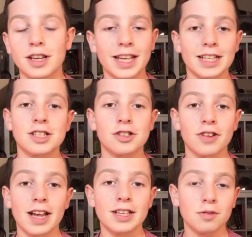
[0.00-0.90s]
going to get
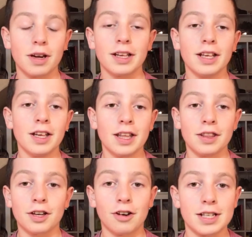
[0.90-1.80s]
straight into it,
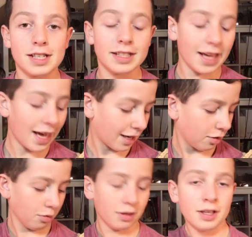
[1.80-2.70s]
the Crested
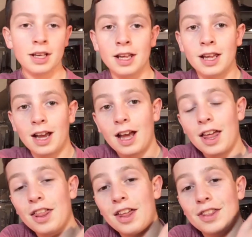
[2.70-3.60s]
Gecko.
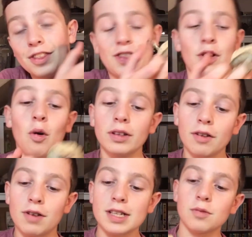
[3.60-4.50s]
The only
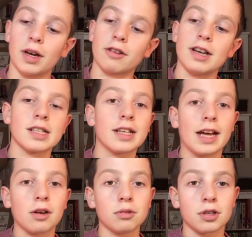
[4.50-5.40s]
reason why Crested
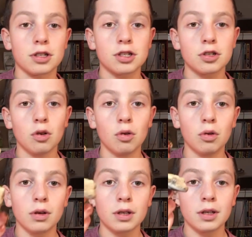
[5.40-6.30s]
Geckos are
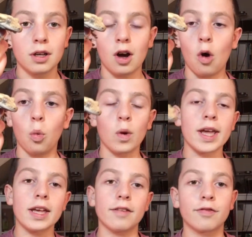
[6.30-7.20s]
so
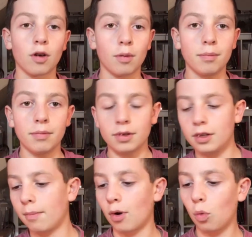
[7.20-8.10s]
away from
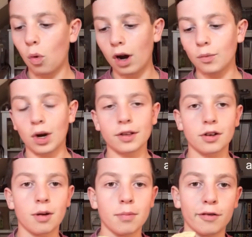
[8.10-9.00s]
number 1, why
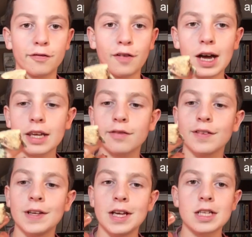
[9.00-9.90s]
they're number 5,
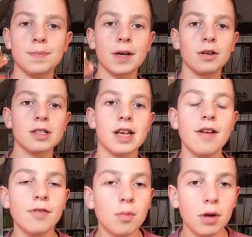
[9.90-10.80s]
is because
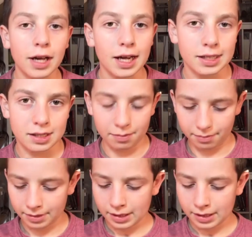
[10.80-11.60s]
everyone has them,